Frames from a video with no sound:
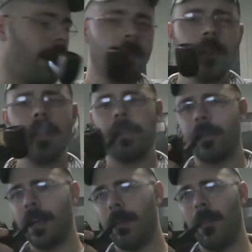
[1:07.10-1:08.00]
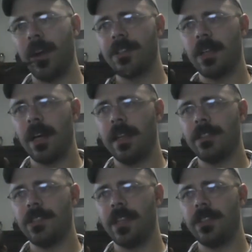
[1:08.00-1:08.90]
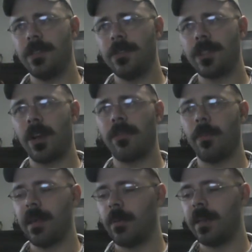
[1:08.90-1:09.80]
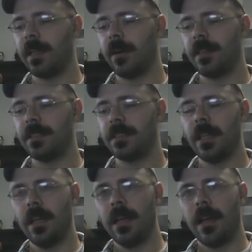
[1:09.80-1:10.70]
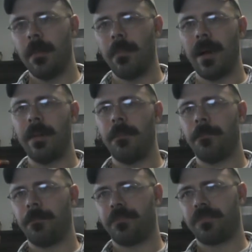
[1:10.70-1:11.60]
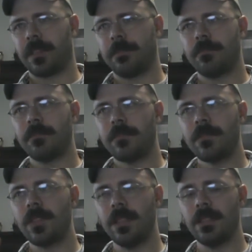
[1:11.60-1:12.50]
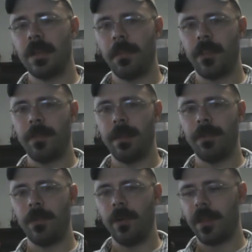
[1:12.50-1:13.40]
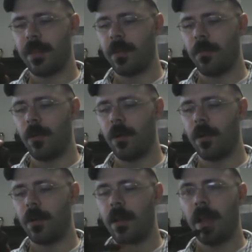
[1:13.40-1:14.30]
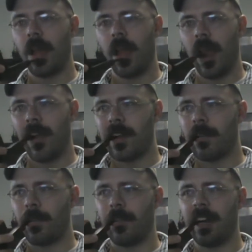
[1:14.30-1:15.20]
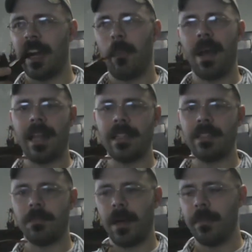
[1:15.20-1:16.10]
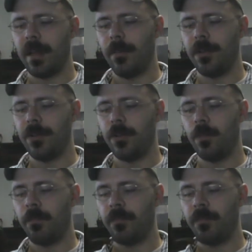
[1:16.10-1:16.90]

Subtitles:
really there's not much. It's too subtle for me to really notice, but some other people with more refined palates might be able to